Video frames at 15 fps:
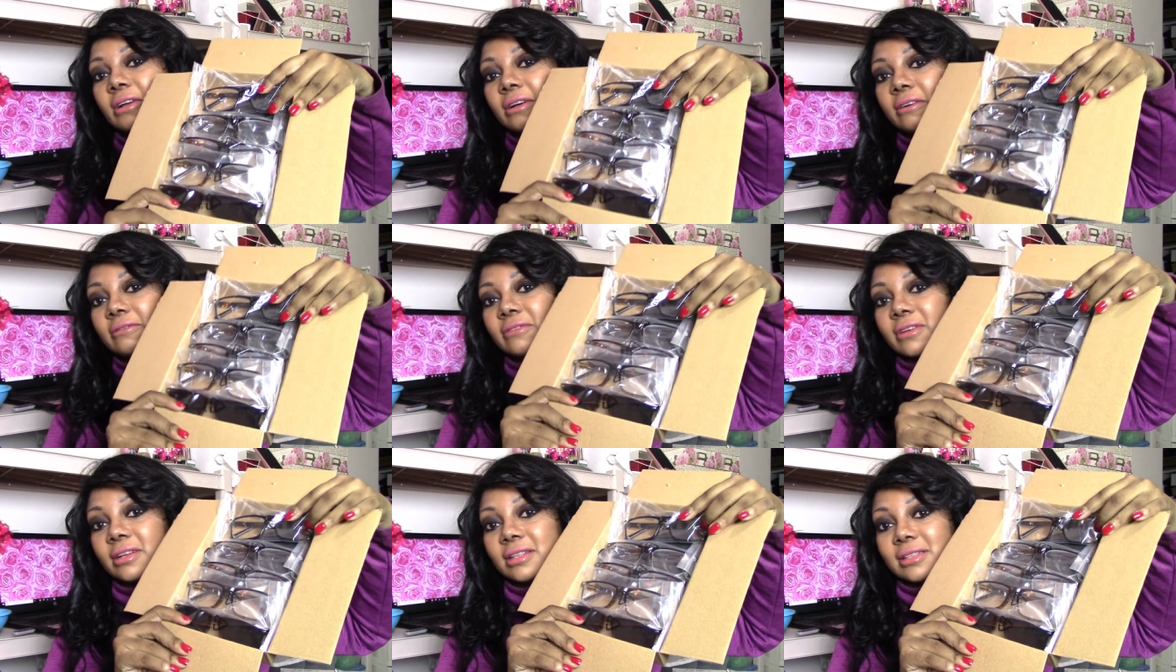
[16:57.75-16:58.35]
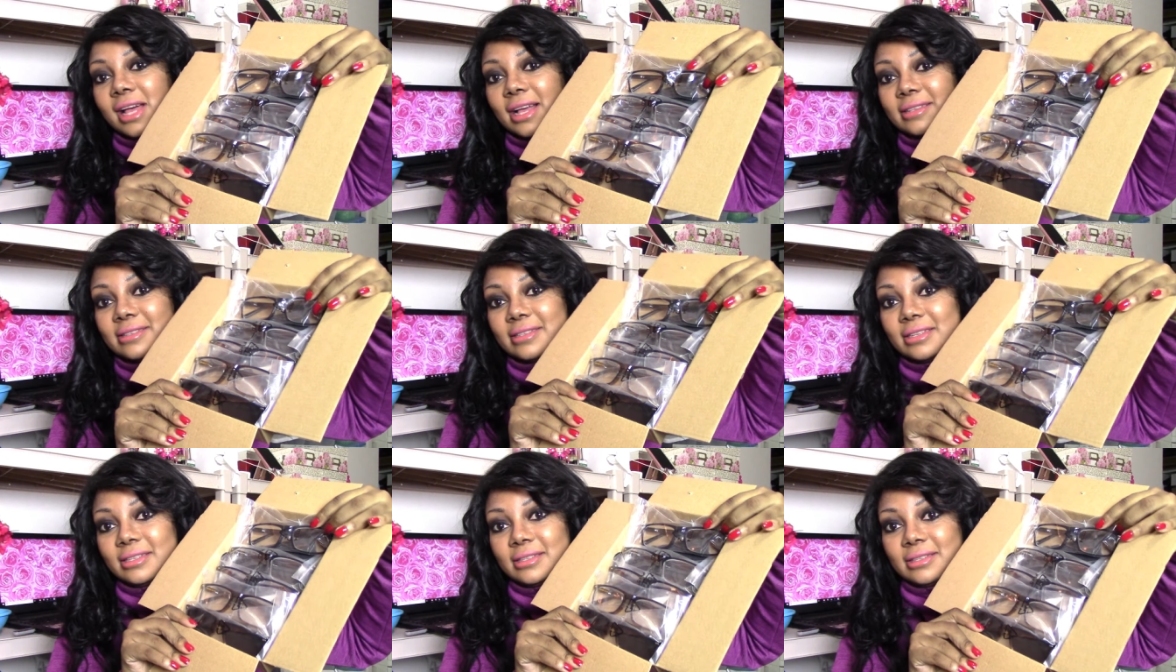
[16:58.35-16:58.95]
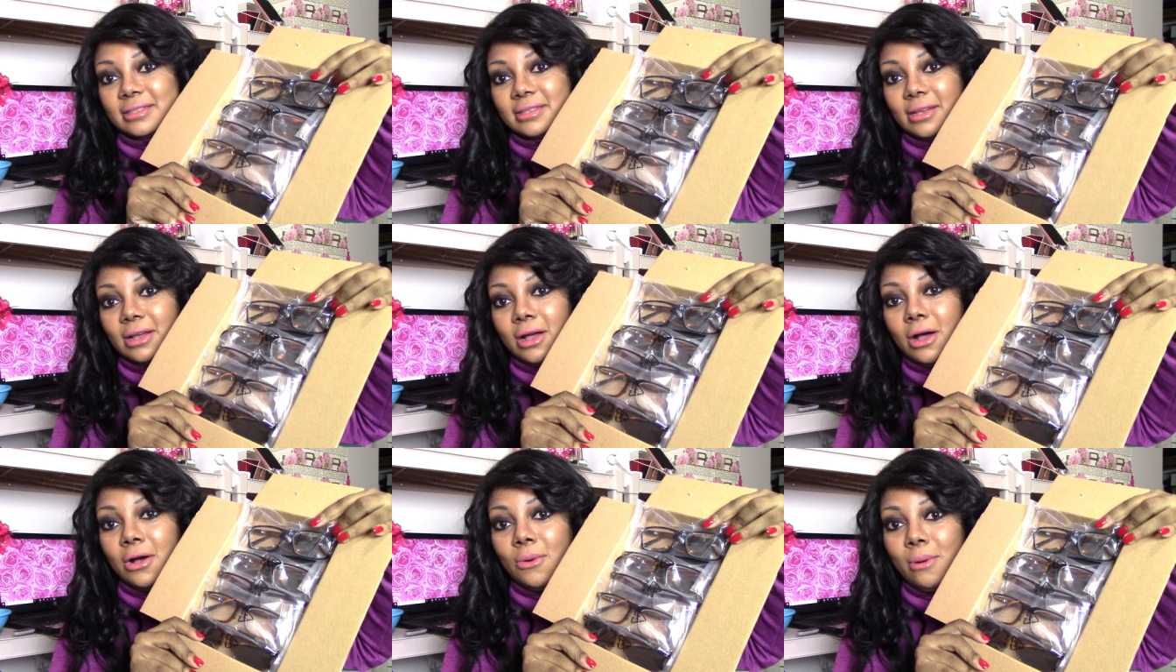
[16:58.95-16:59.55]
of glasses,
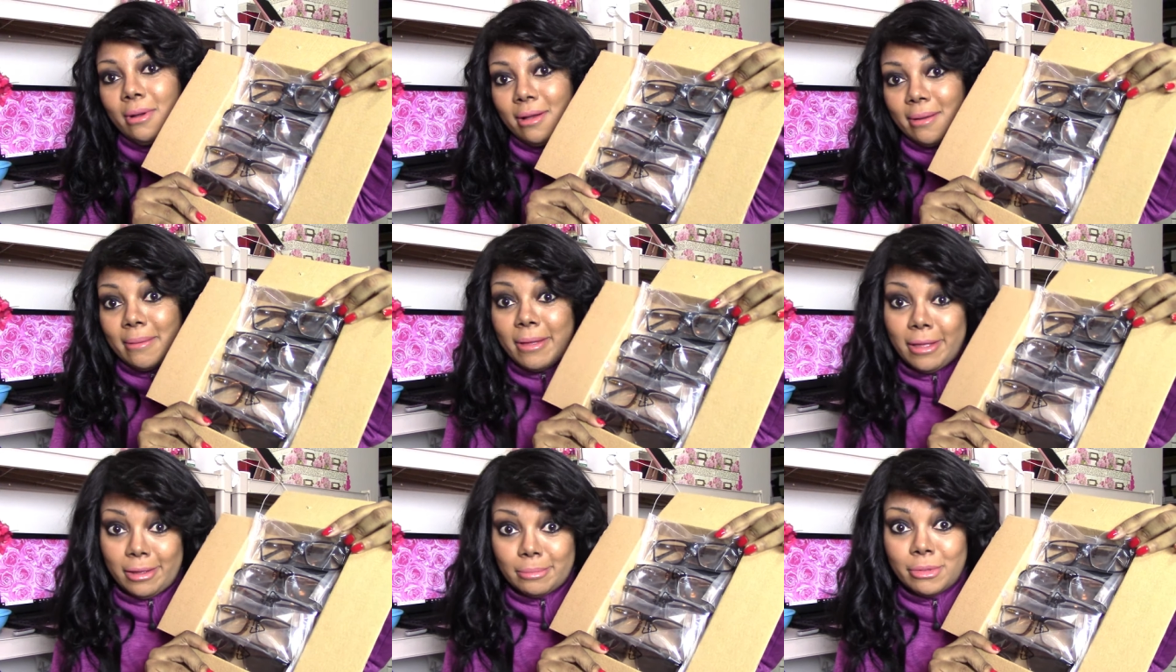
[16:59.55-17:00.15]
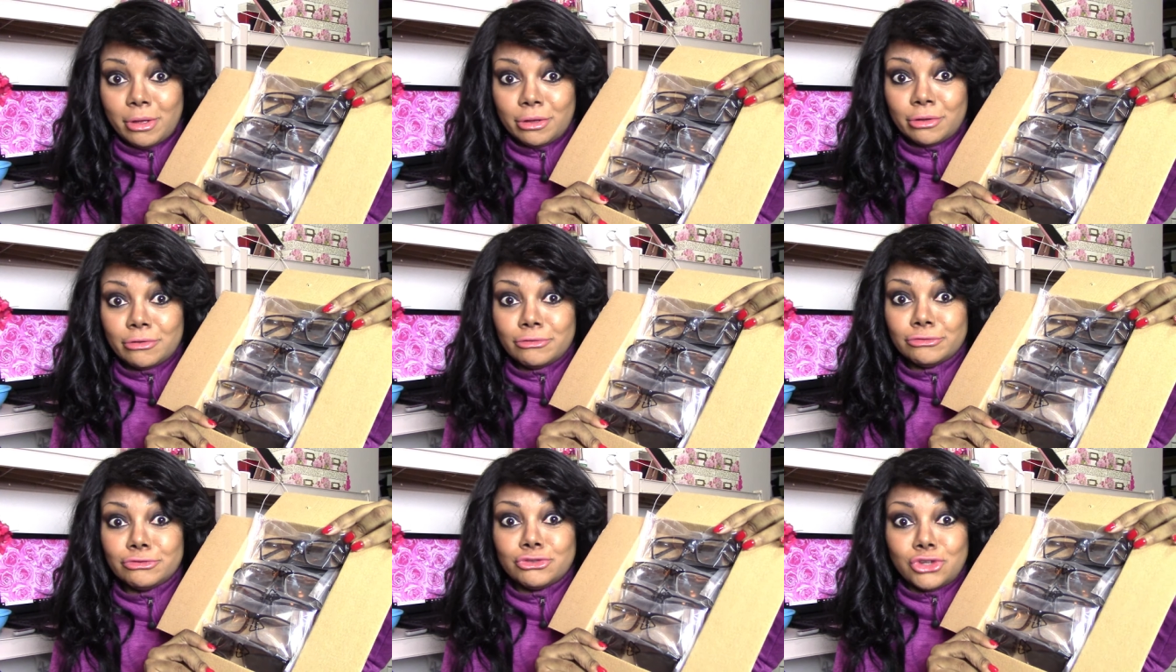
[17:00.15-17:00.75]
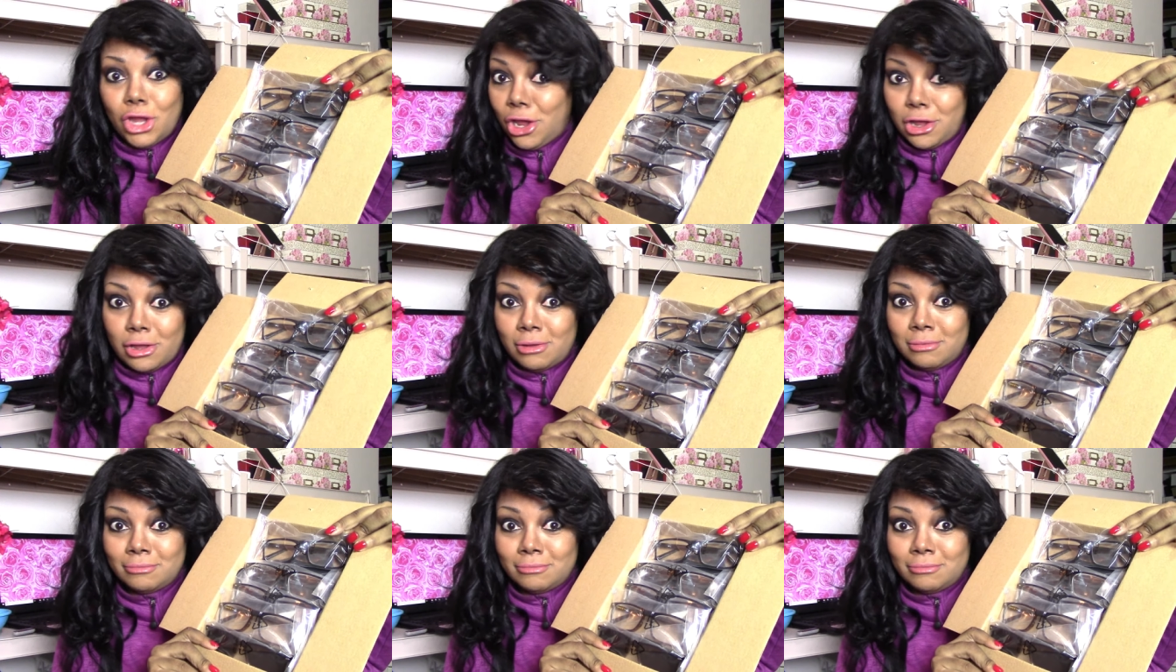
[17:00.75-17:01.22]
O M J